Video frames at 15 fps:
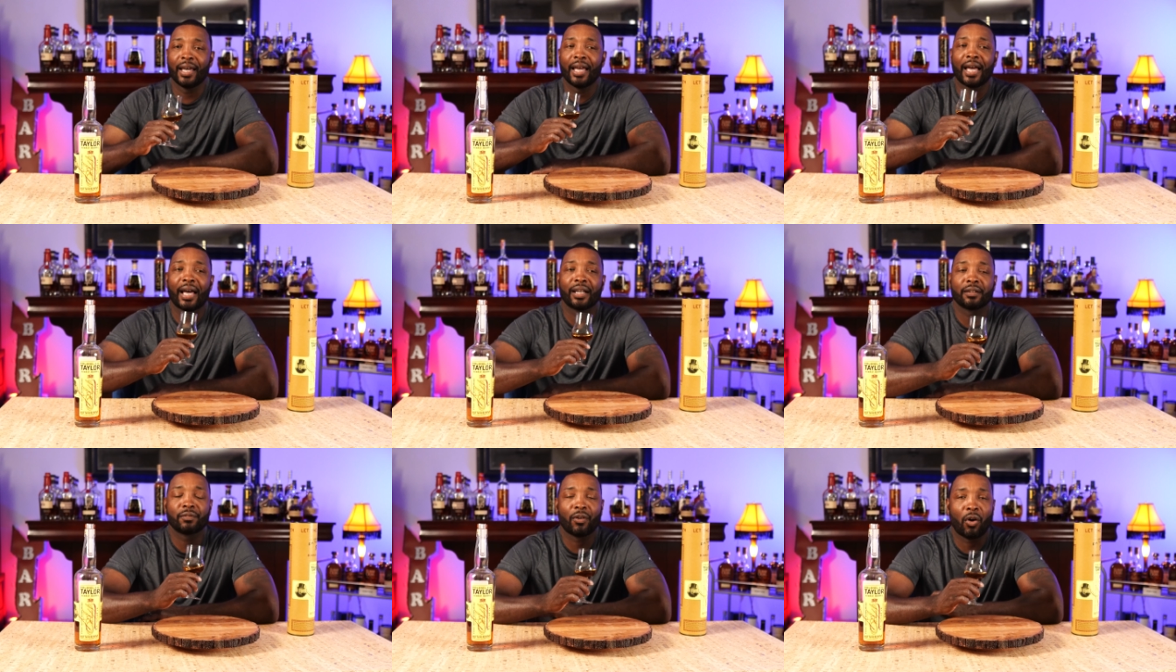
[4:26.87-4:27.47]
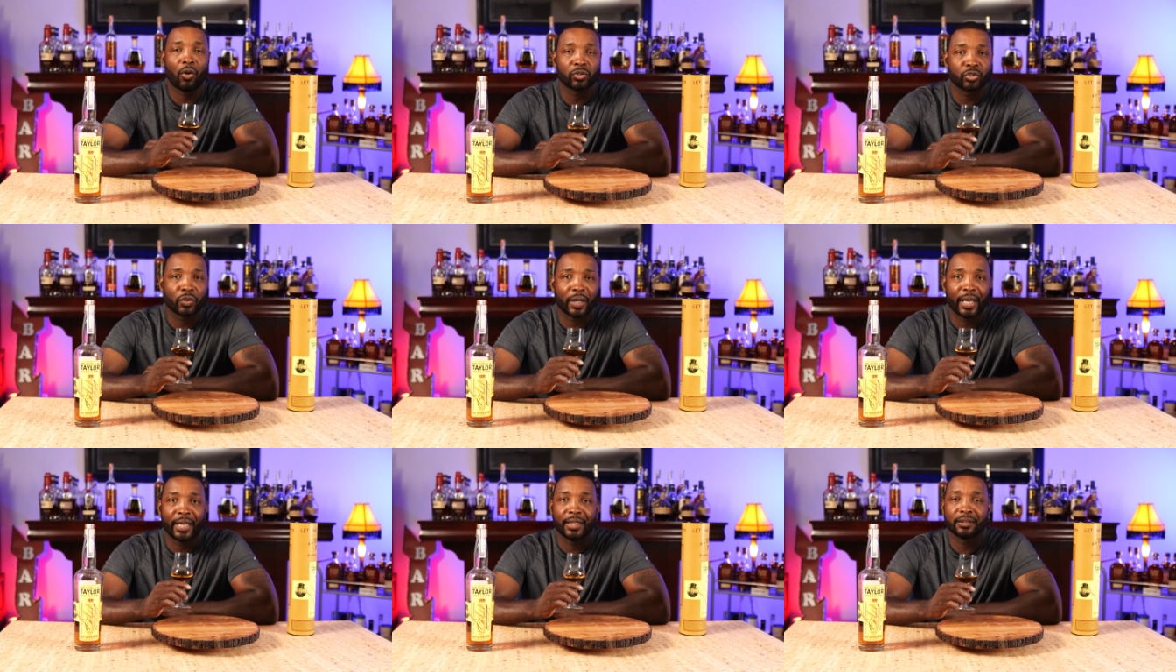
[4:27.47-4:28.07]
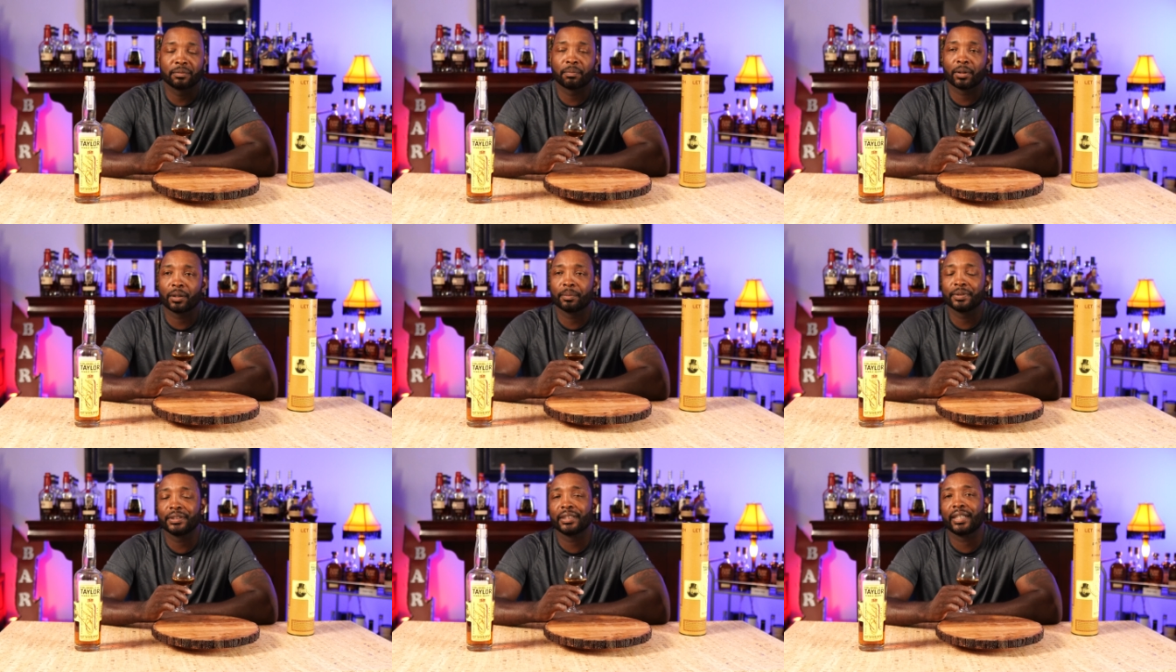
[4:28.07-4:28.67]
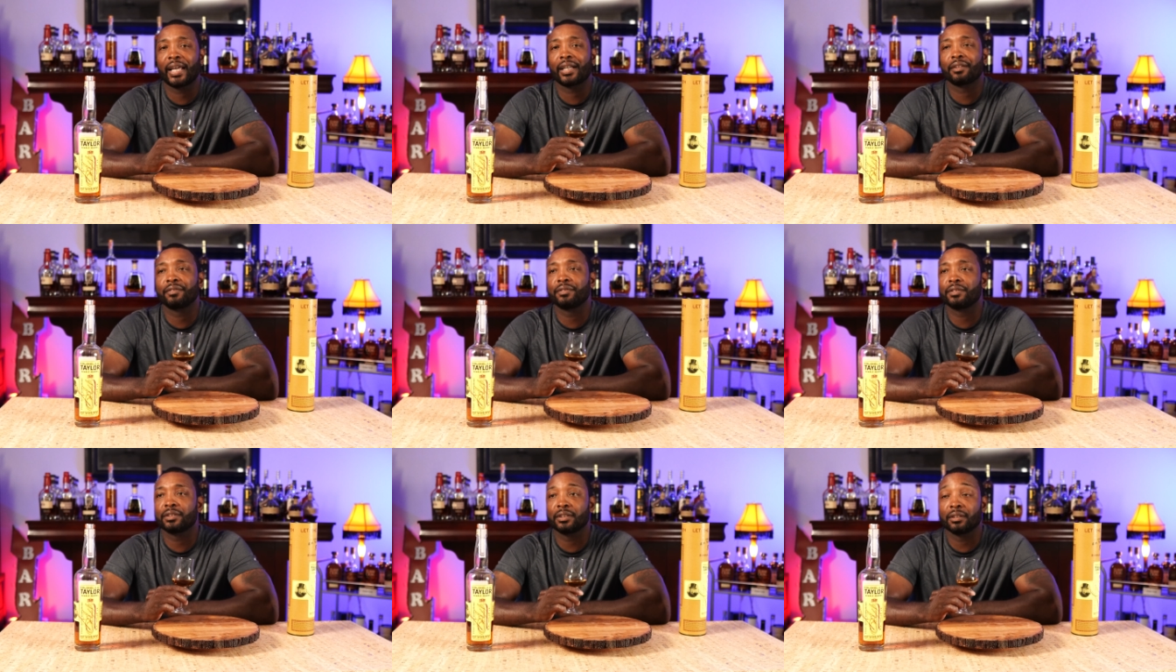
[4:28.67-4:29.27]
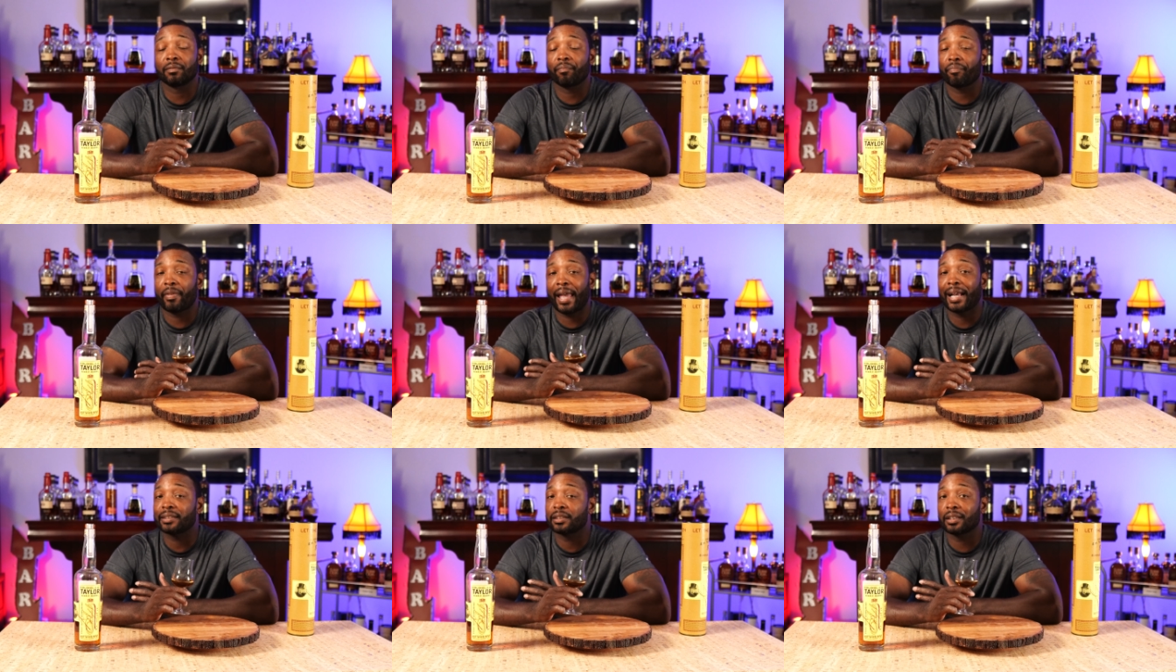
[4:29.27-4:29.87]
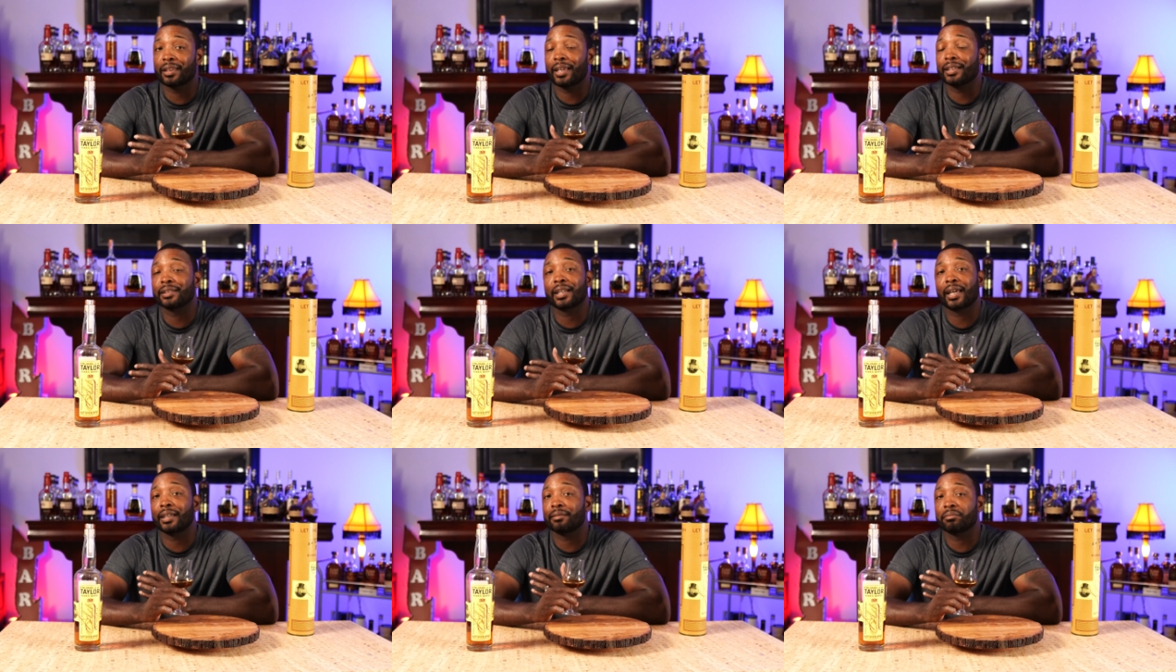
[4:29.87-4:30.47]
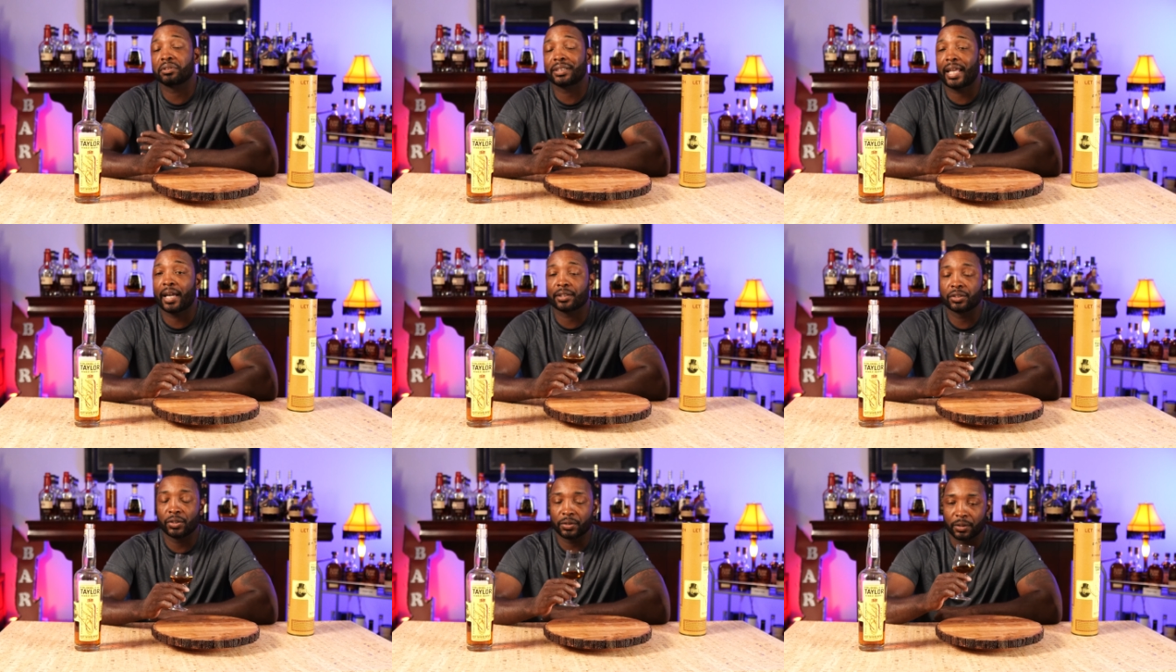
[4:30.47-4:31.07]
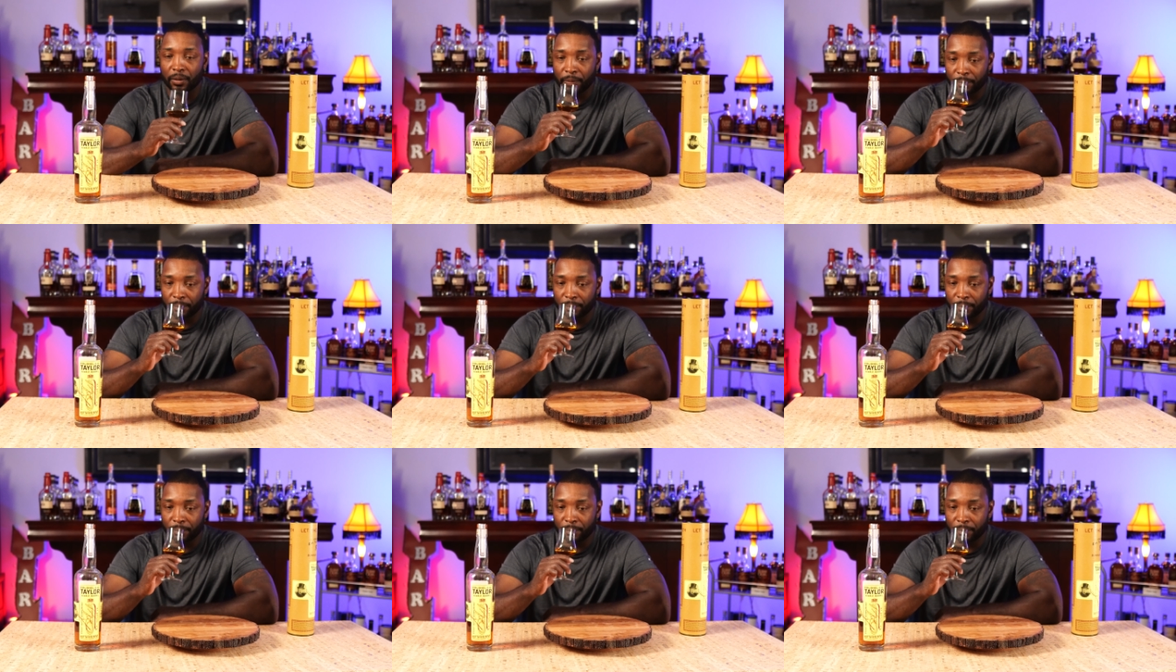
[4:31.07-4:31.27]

out of ultra aged bourbons and out of actually things like Stagg Junior.